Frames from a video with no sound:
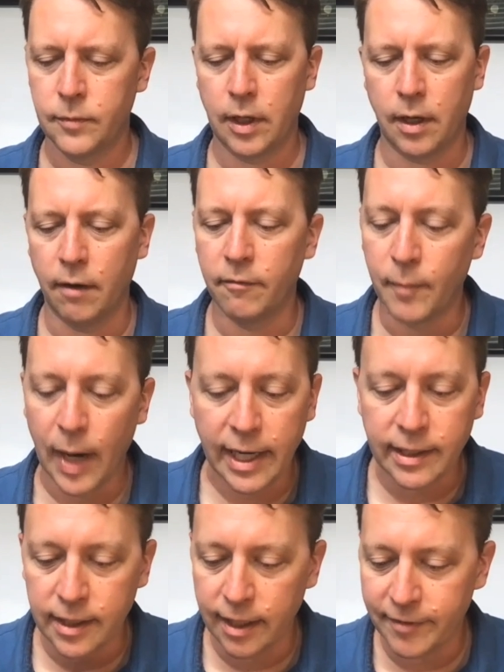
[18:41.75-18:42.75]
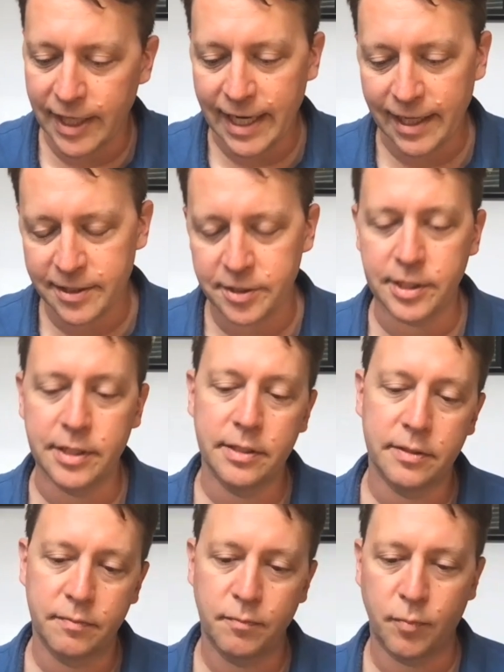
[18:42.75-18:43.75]
of my 11 aunts,
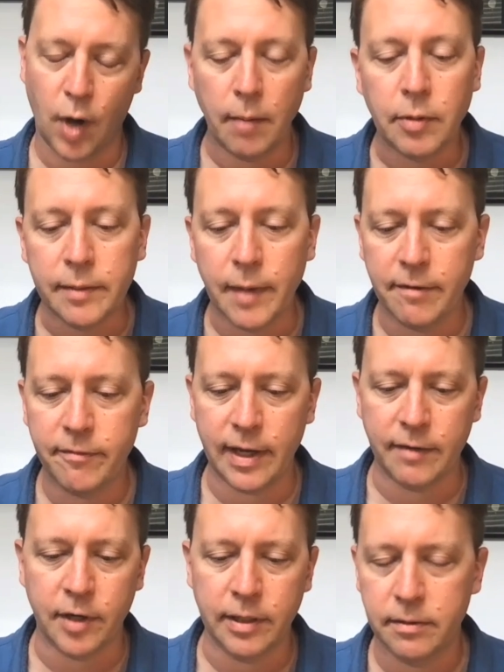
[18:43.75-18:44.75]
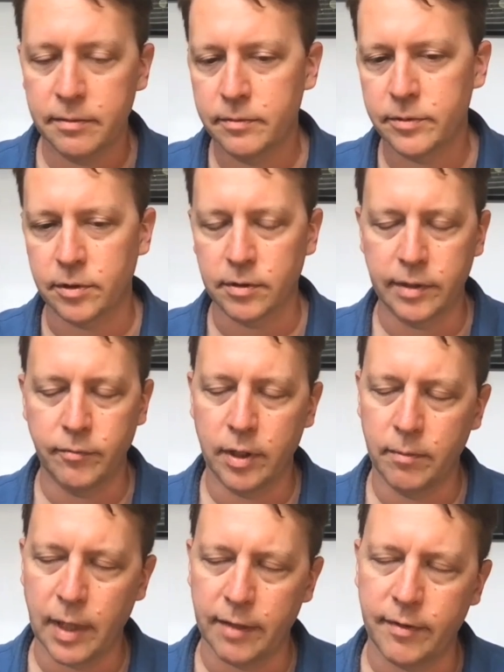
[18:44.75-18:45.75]
she's probably my favorite, certainly one
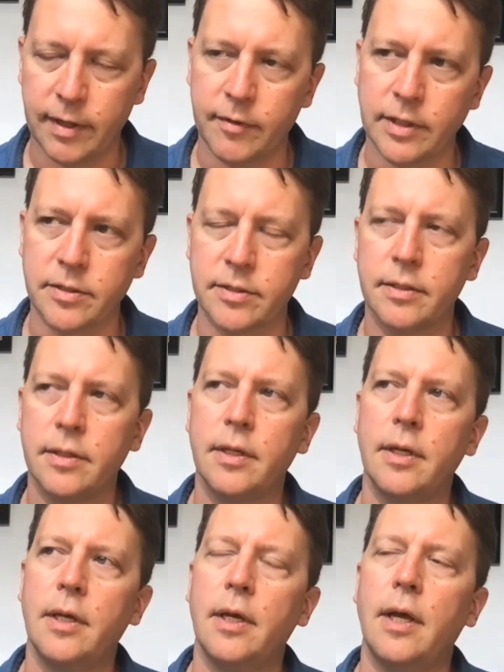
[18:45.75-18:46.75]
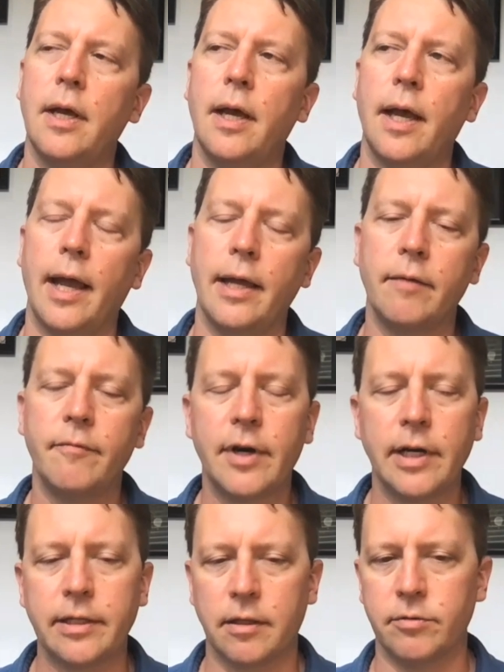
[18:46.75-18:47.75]
of my favorites. And I'm
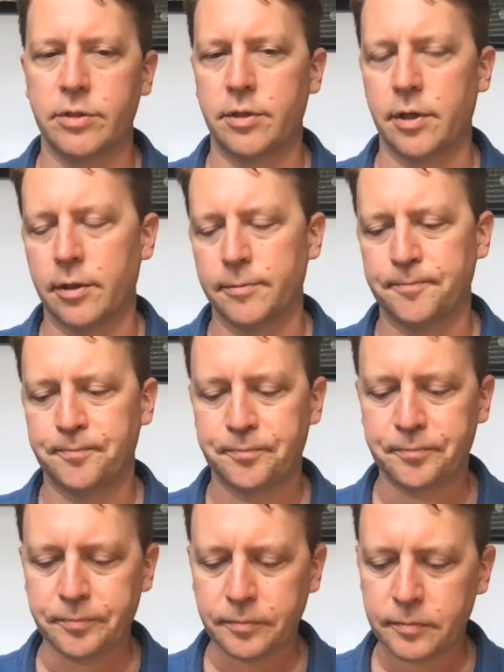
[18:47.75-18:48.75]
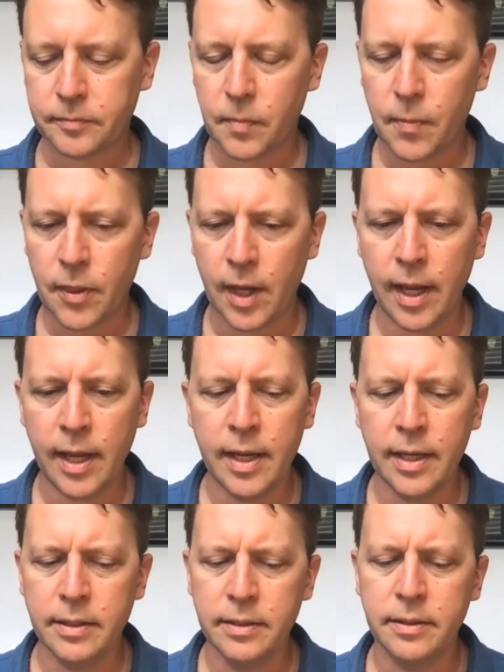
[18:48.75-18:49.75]
very close to her.
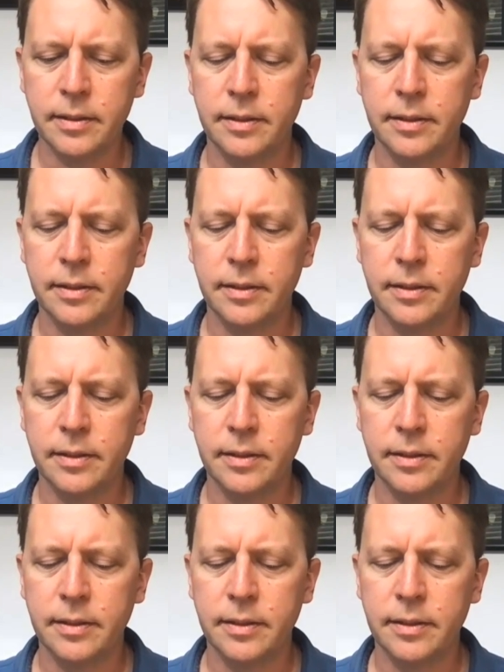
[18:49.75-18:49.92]
And